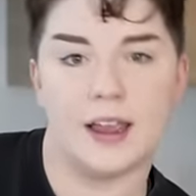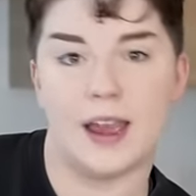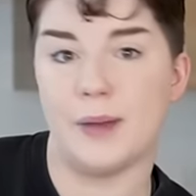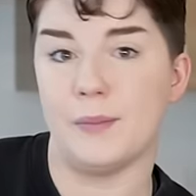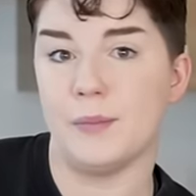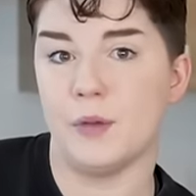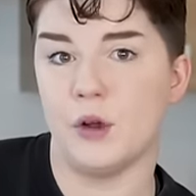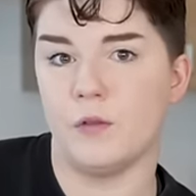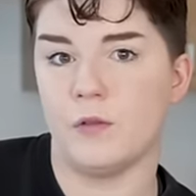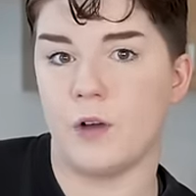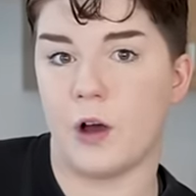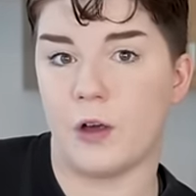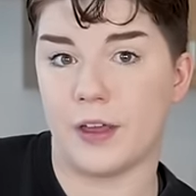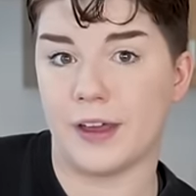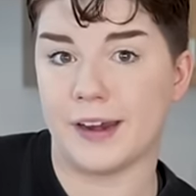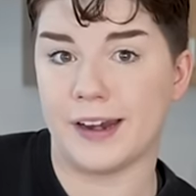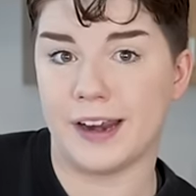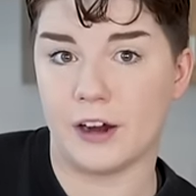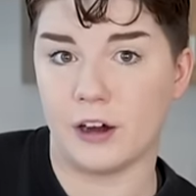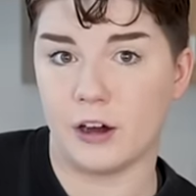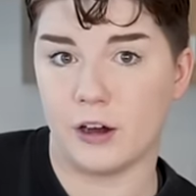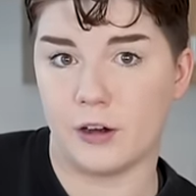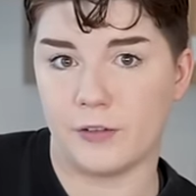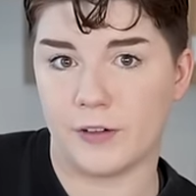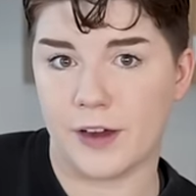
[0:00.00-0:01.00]
and move all that
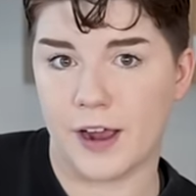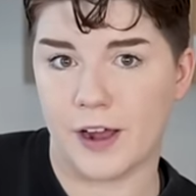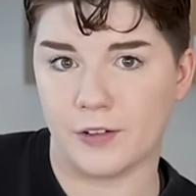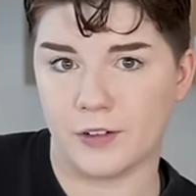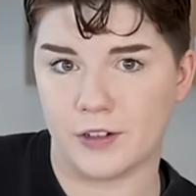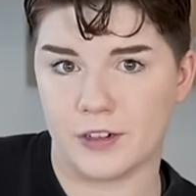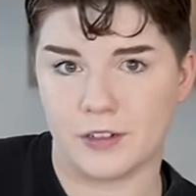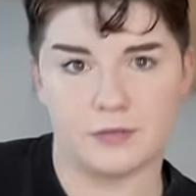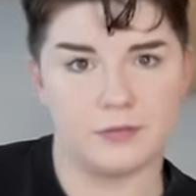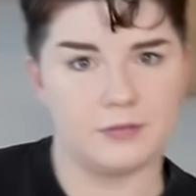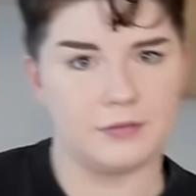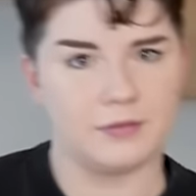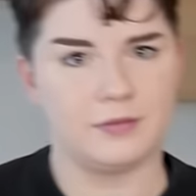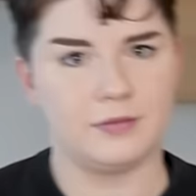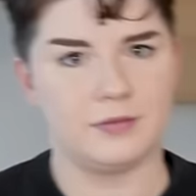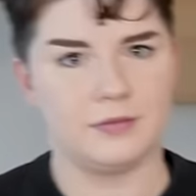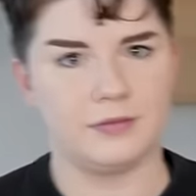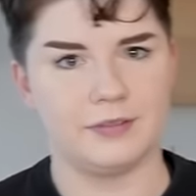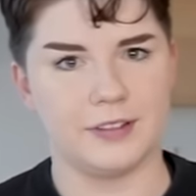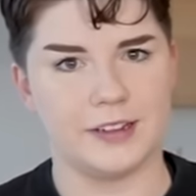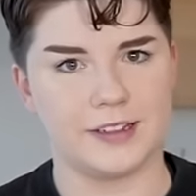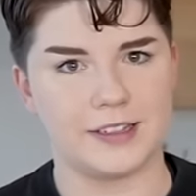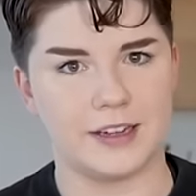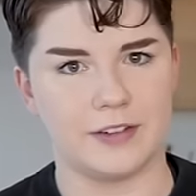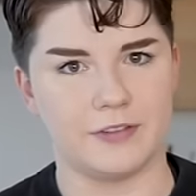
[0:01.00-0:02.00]
air around.
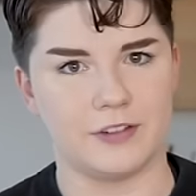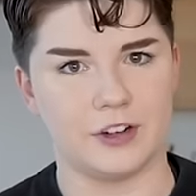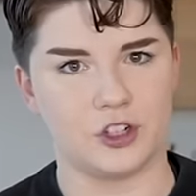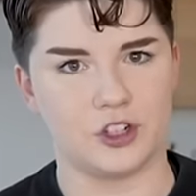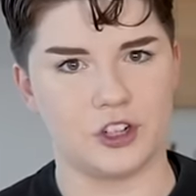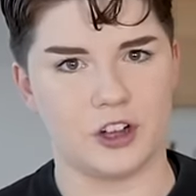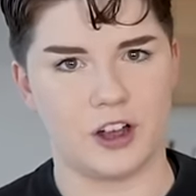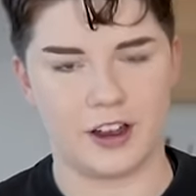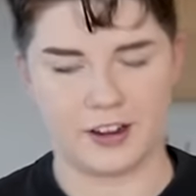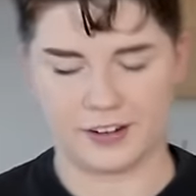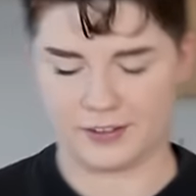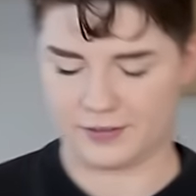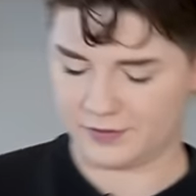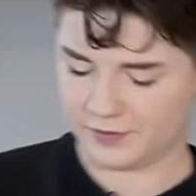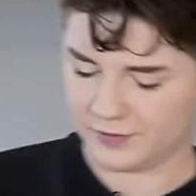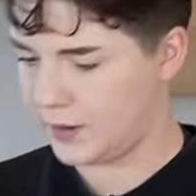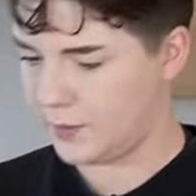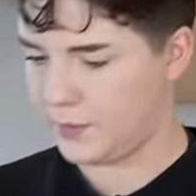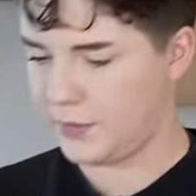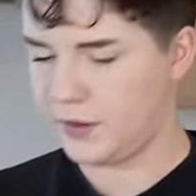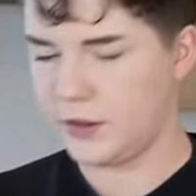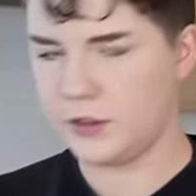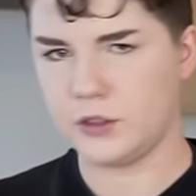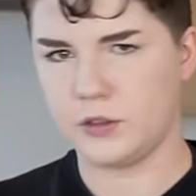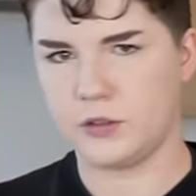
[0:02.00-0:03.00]
Let's give it a shot.
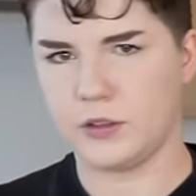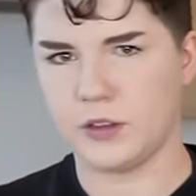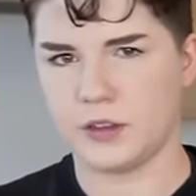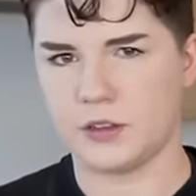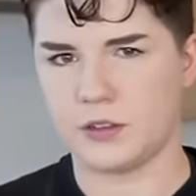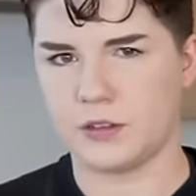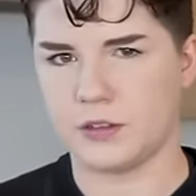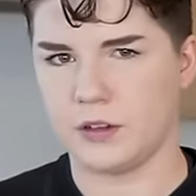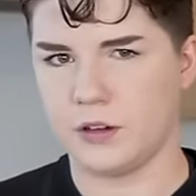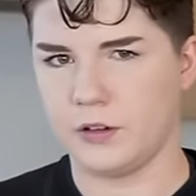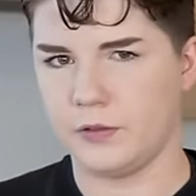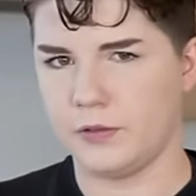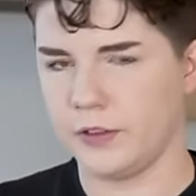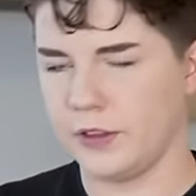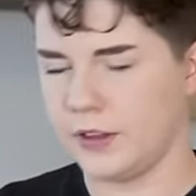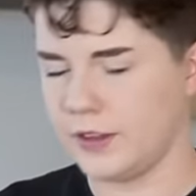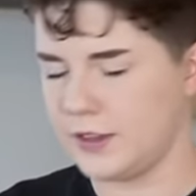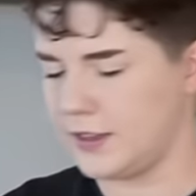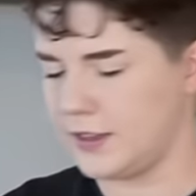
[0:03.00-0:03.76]
I'm gonna do this over the